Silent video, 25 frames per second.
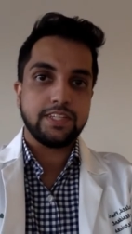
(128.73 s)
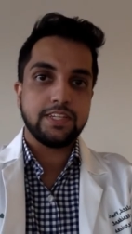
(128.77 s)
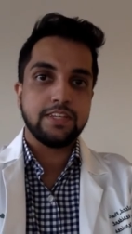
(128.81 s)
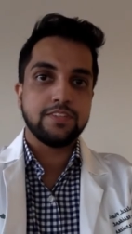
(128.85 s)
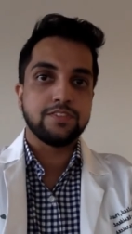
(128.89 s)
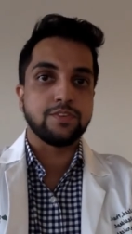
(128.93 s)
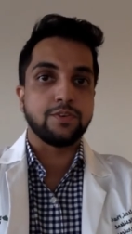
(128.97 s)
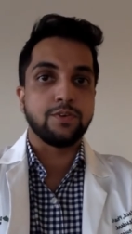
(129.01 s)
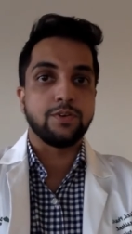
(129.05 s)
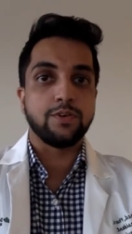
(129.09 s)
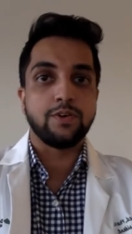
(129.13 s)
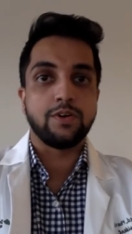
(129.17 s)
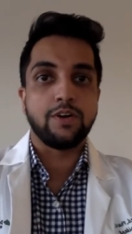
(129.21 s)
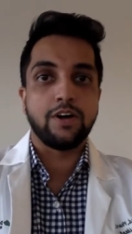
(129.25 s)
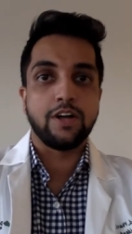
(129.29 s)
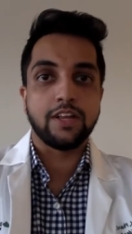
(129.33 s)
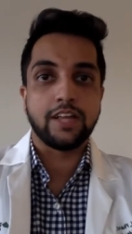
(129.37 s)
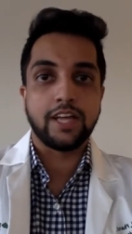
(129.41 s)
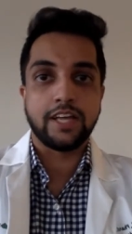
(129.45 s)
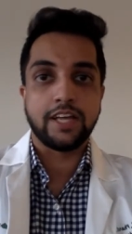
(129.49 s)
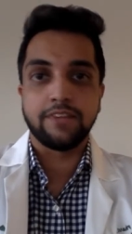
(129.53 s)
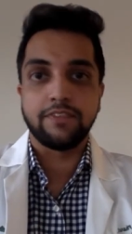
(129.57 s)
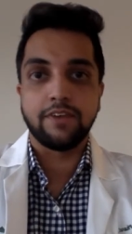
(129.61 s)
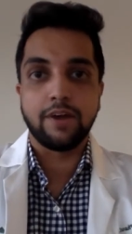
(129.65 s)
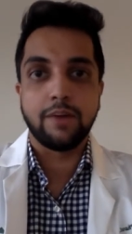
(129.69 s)
So a
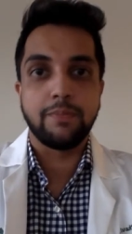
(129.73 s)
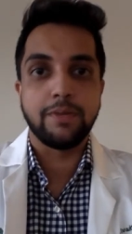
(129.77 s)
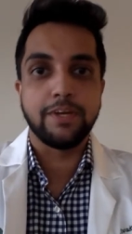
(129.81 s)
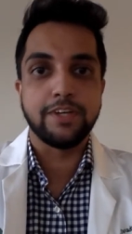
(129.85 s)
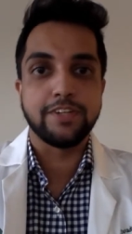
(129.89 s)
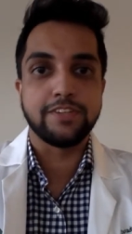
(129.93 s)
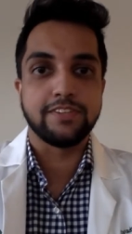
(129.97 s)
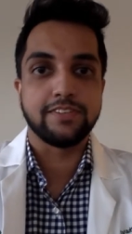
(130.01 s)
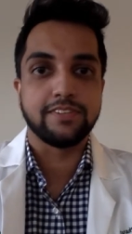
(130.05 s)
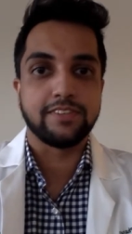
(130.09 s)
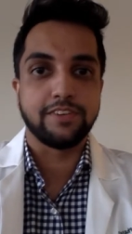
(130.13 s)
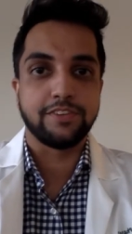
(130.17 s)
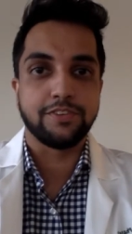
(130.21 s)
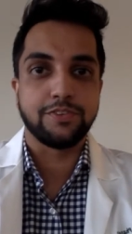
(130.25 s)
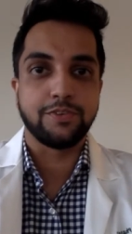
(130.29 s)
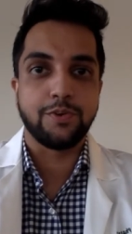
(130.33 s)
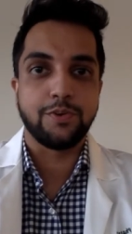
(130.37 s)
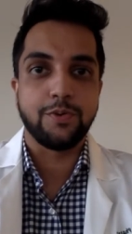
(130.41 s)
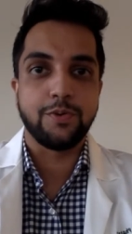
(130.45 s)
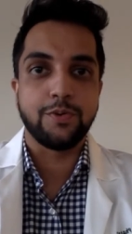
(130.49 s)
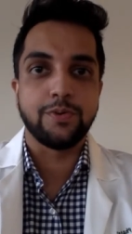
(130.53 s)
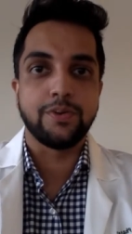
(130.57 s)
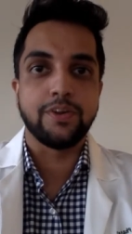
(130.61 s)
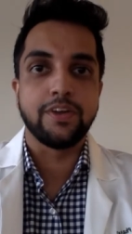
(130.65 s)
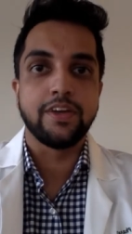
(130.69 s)
lot of our patients are
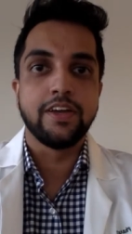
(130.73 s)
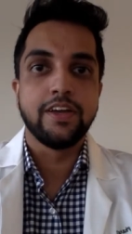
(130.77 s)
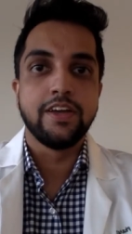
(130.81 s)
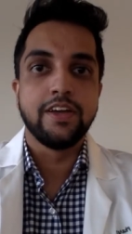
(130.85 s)
thrown